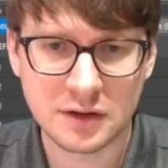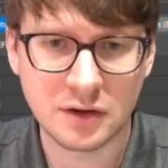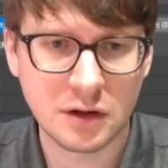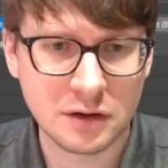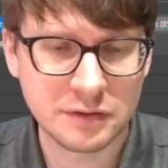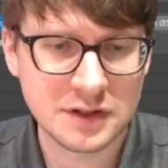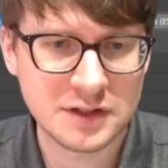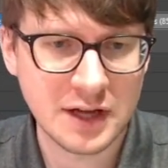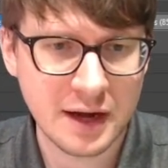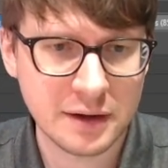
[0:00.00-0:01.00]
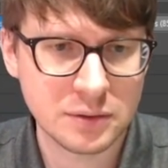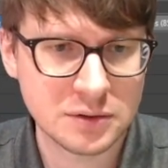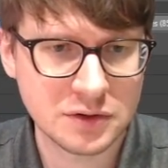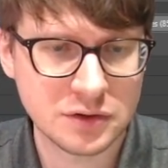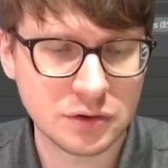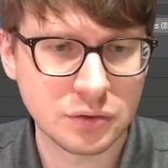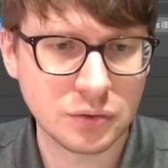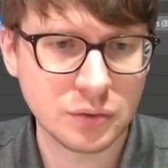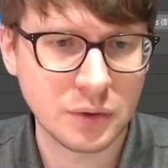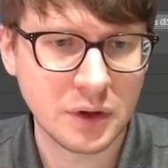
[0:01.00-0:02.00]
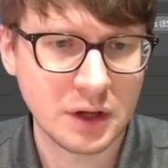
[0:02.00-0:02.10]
all of these diodes to